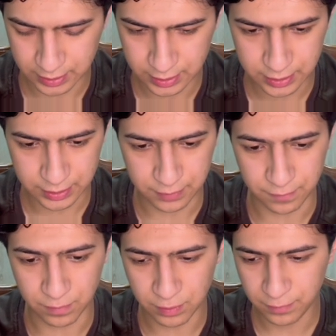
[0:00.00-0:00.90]
the
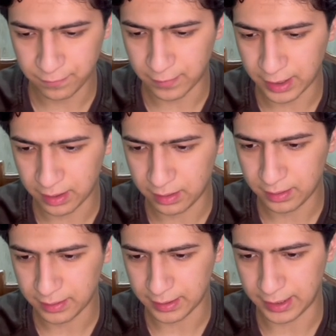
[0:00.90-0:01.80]
Word file,
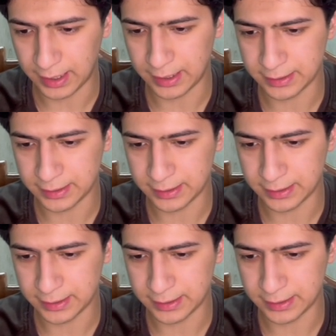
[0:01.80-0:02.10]
and